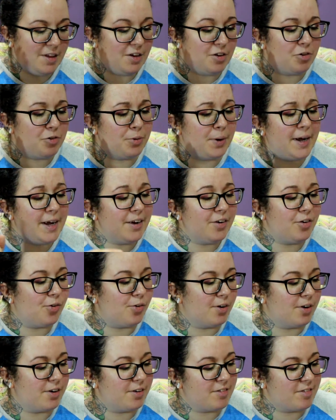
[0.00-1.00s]
so I had
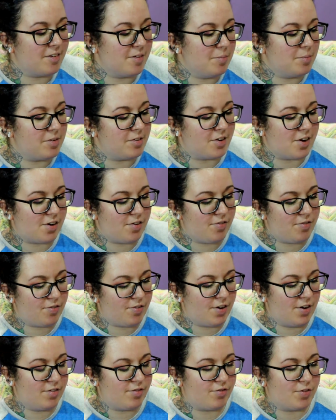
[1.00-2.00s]
ordered some
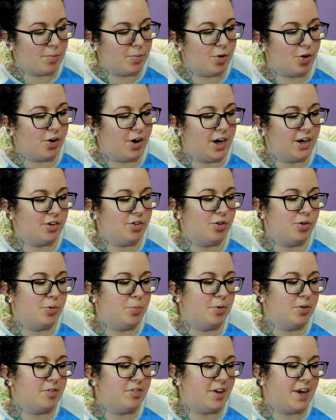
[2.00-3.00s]
stuff from her
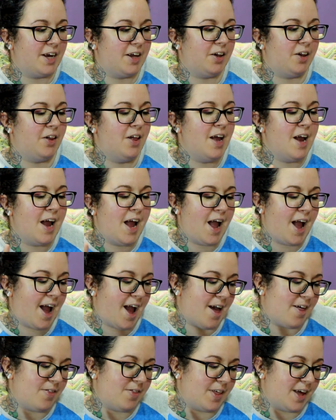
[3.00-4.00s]
October sale,
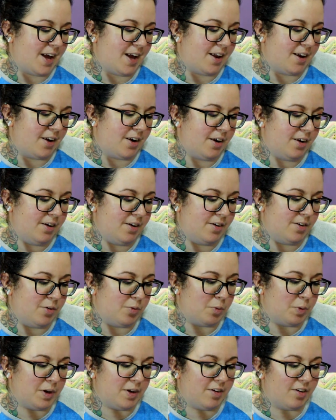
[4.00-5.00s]
and then
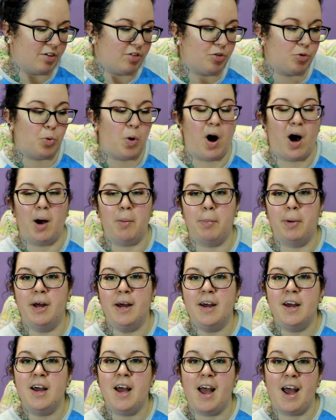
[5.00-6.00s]
we did a swap,
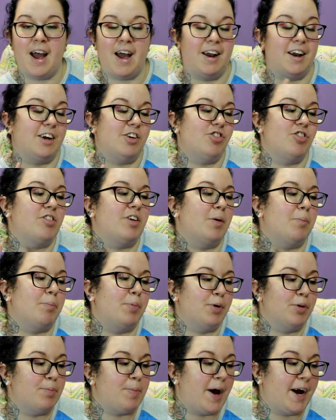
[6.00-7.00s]
and I just got
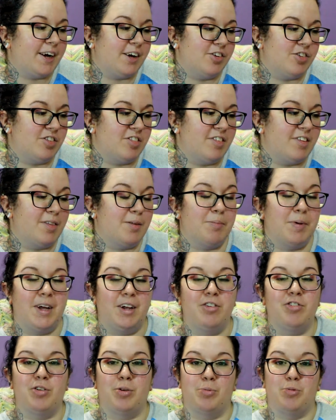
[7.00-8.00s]
both packages in the
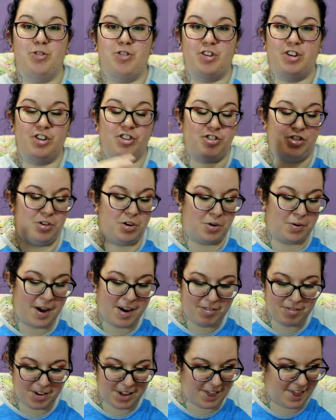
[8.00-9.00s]
mail, so I'm just going to show you
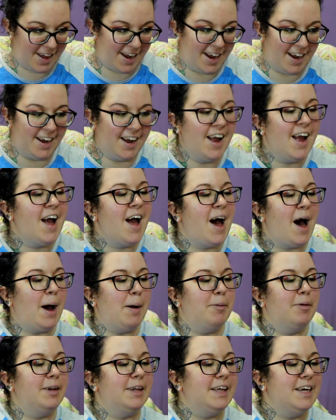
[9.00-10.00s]
everything. I
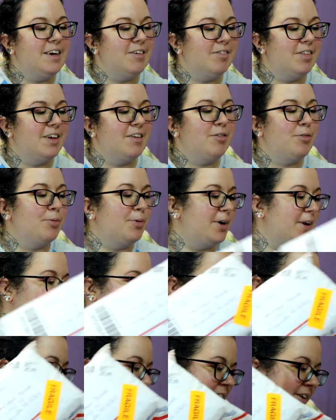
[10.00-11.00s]
believe this one